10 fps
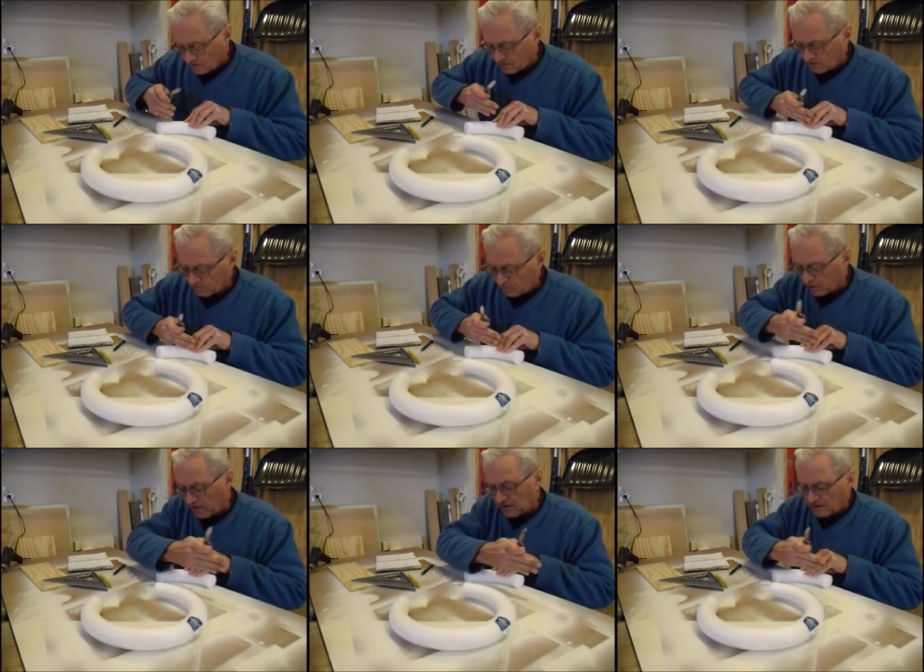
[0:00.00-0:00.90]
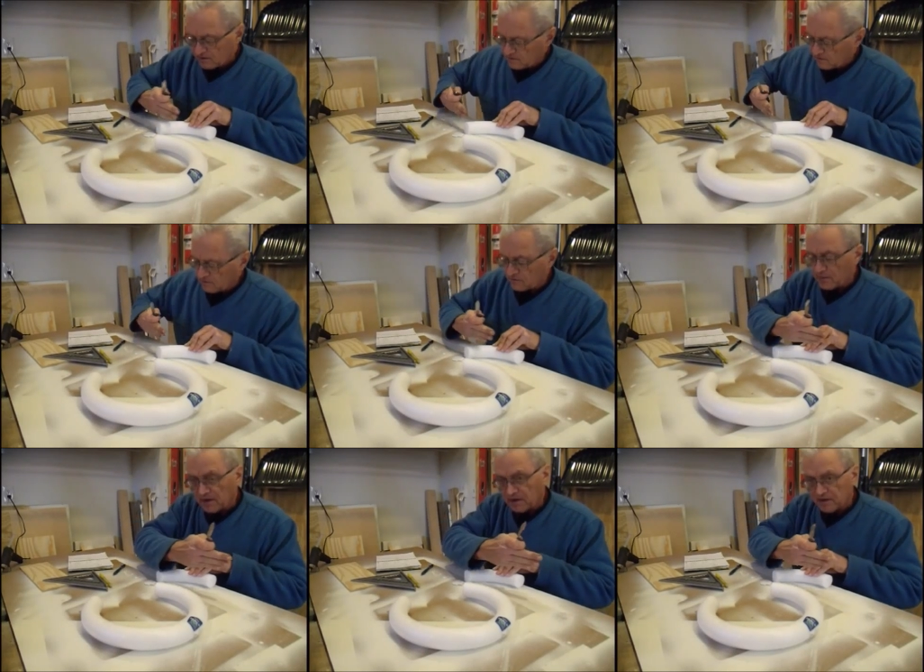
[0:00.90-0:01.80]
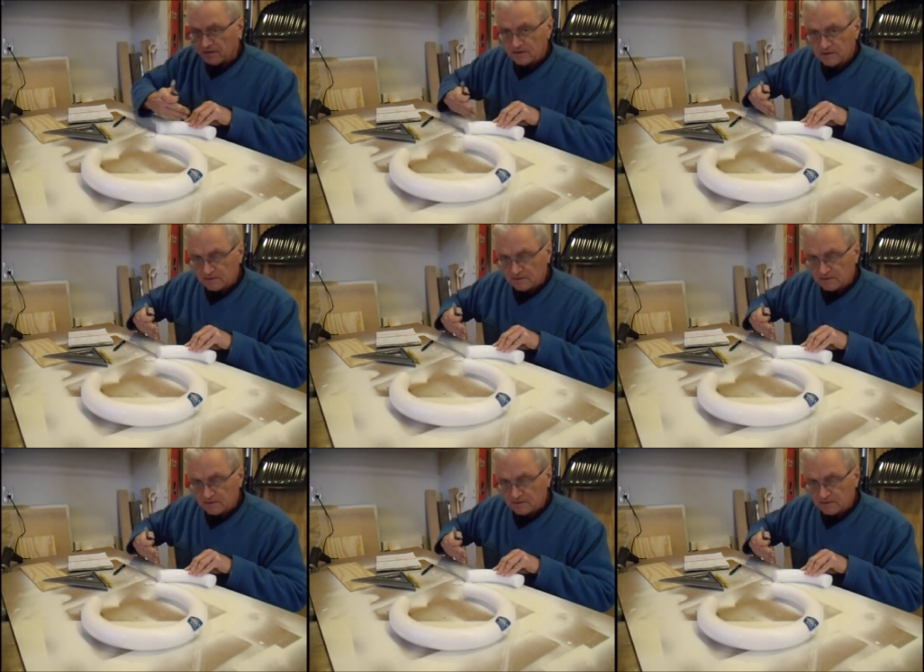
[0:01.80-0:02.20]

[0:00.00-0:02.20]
the plane of my